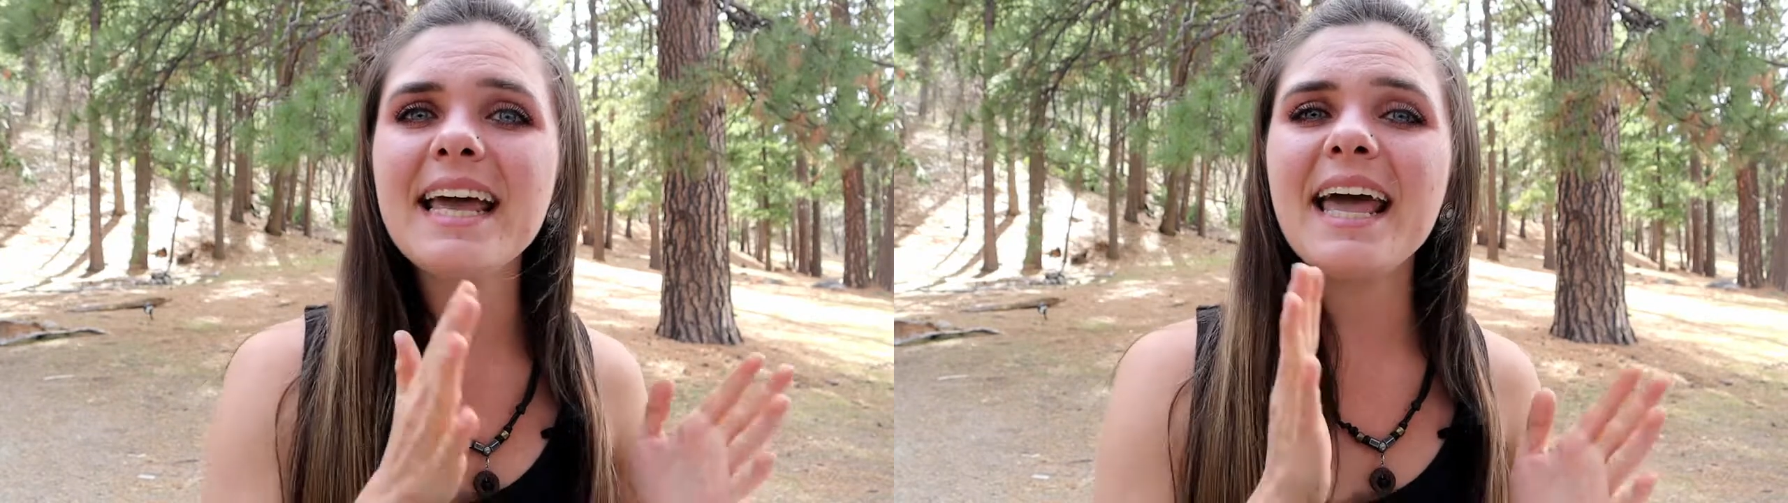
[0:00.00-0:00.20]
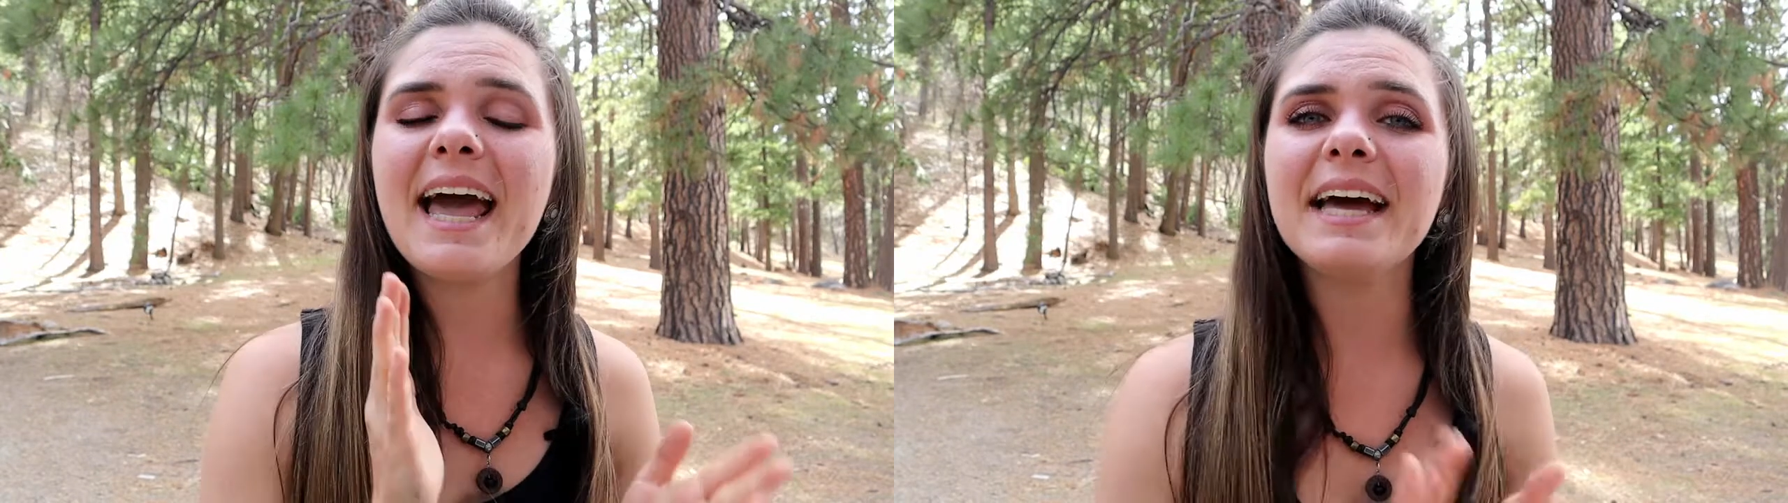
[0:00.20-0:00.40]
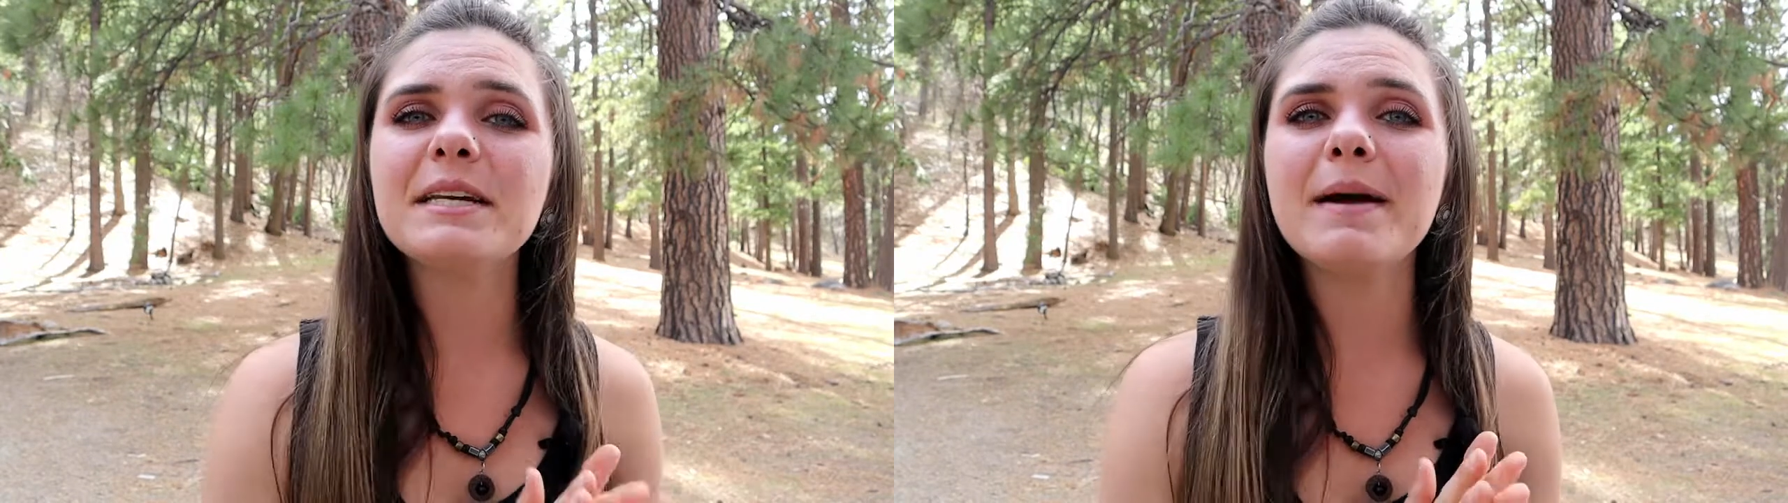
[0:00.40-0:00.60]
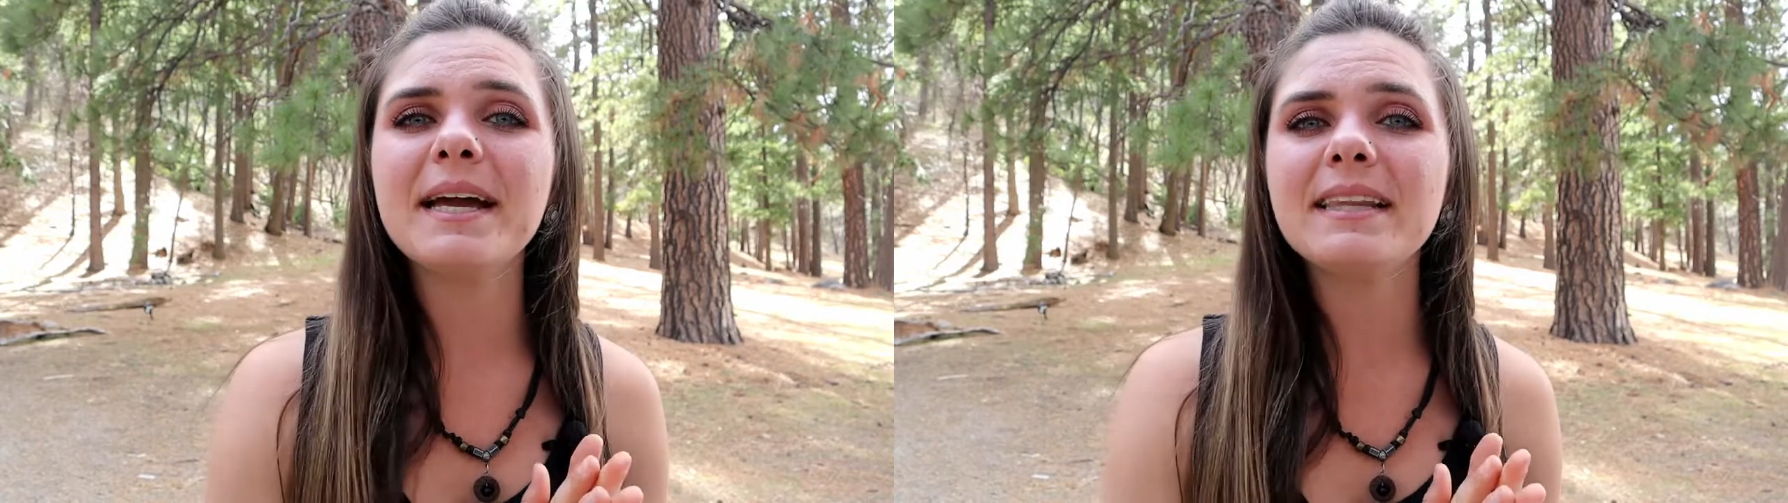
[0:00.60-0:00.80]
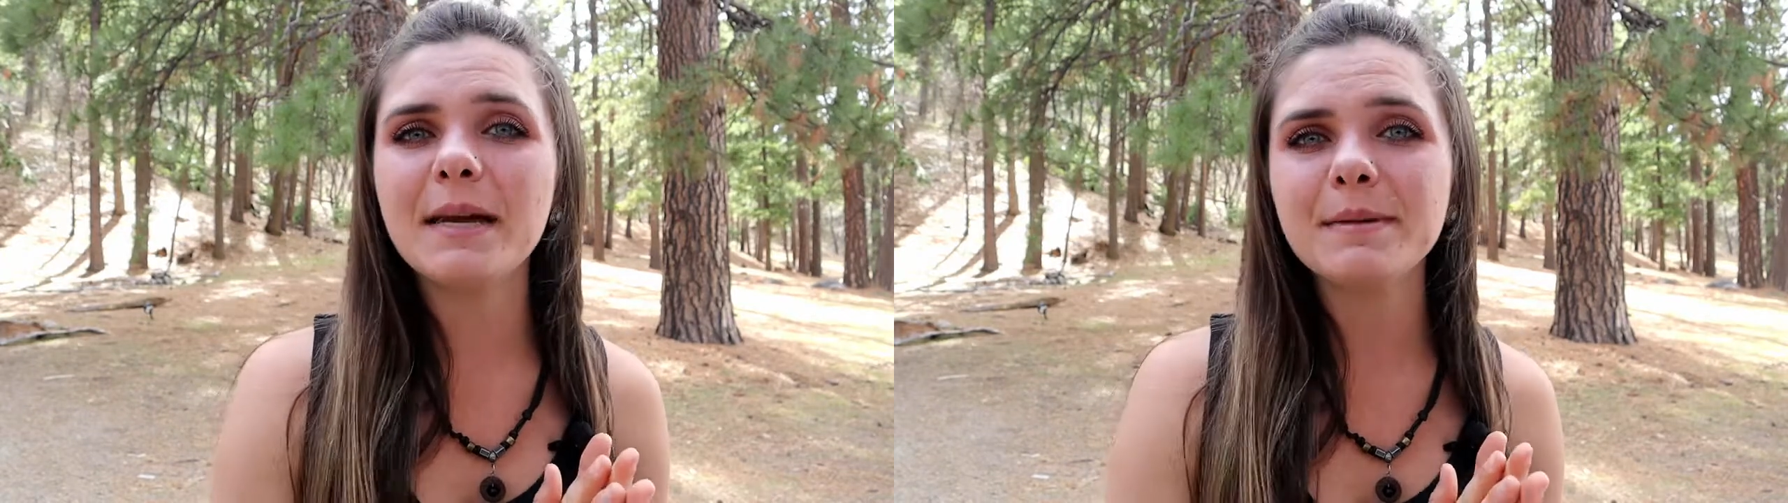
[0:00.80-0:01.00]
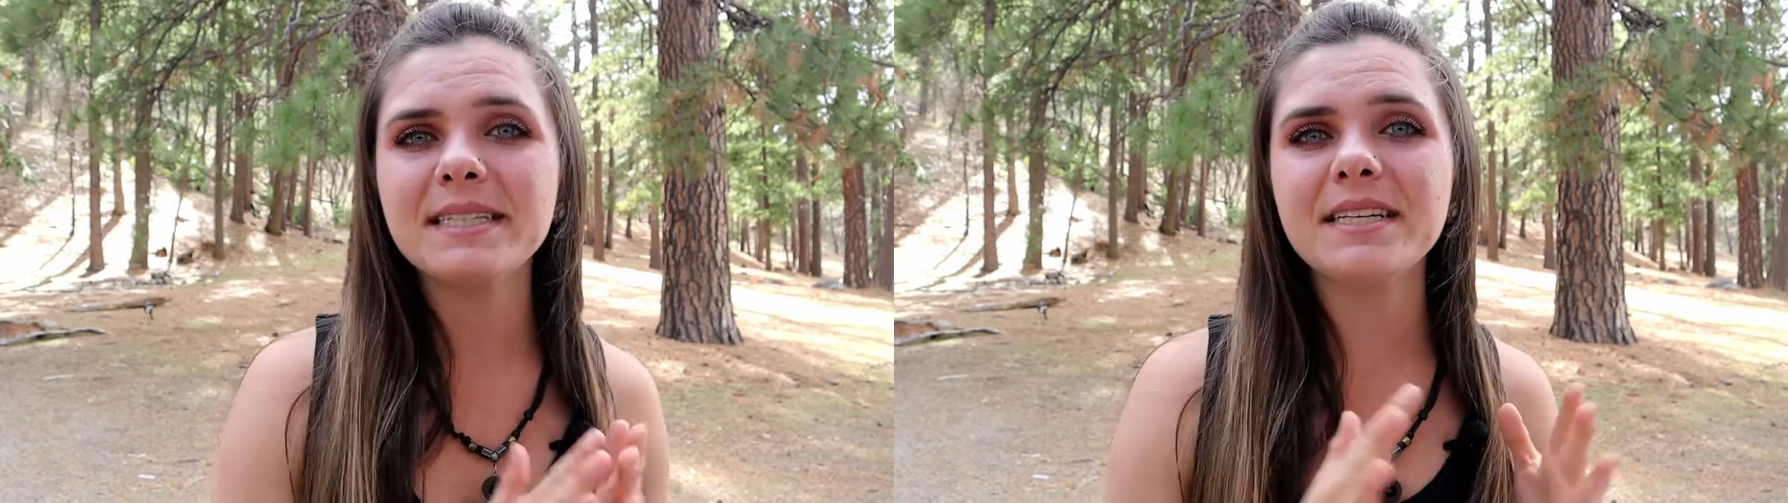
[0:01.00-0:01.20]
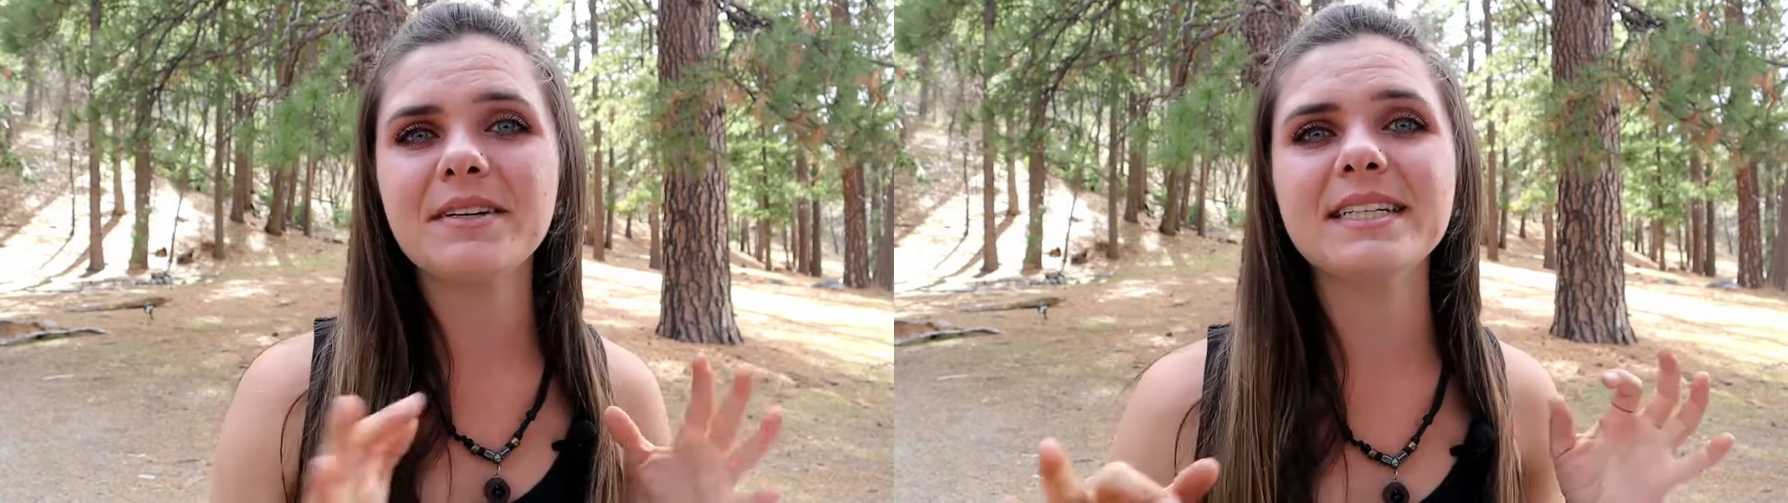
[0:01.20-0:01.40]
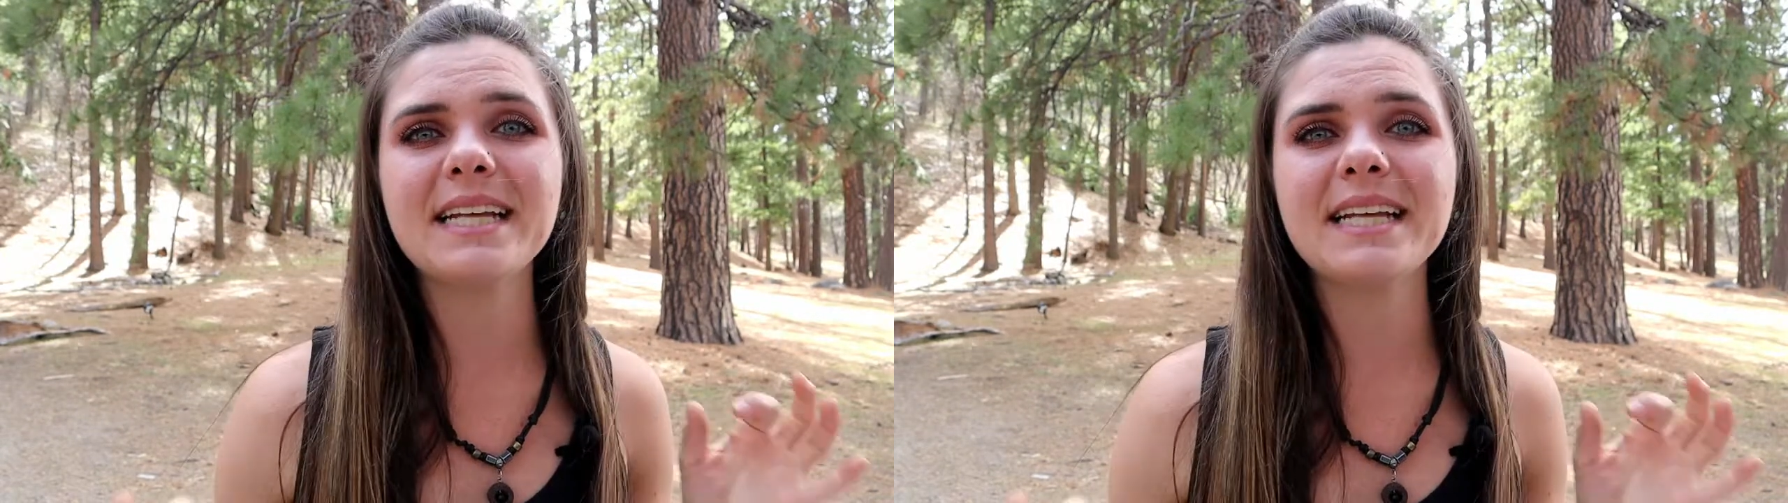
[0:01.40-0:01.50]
and my alignment series